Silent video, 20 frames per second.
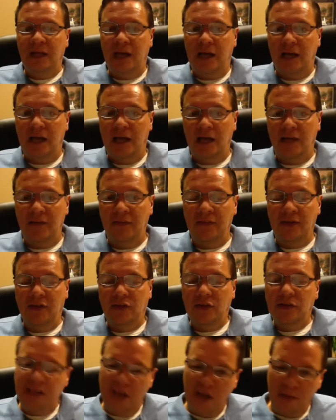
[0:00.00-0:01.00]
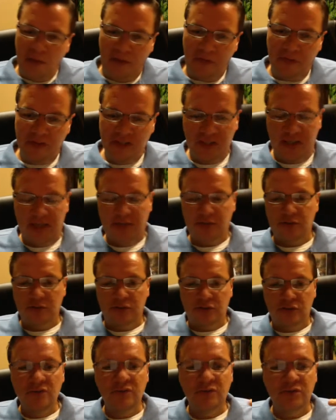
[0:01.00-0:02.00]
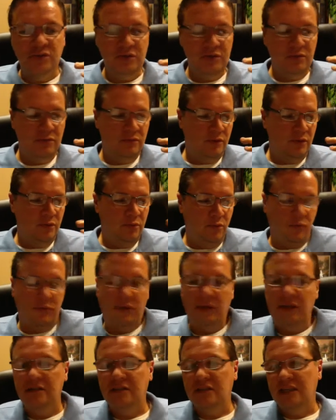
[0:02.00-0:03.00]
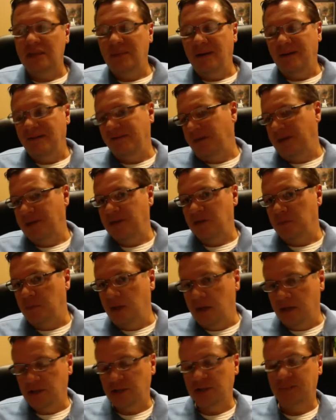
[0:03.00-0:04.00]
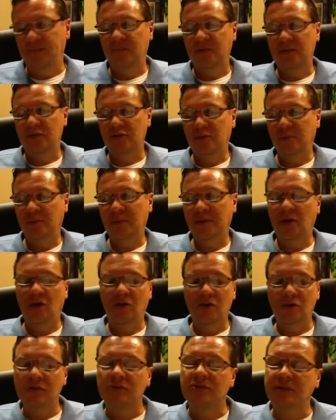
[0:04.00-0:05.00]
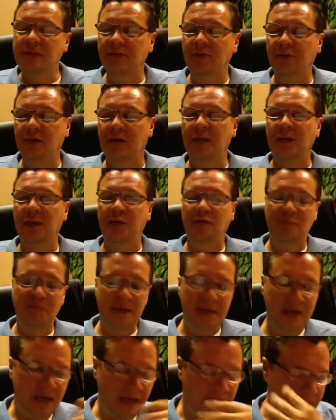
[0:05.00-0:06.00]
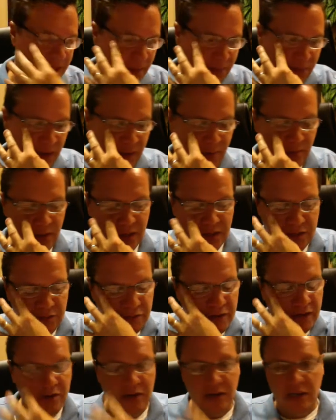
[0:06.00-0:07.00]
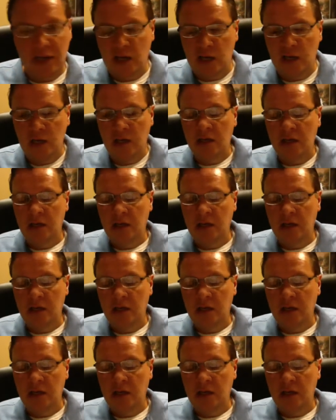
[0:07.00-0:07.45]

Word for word: Uh, the good thing about this lecture too is you, you won't need to see my face much. This will be all you'll see really of me except maybe at the very end.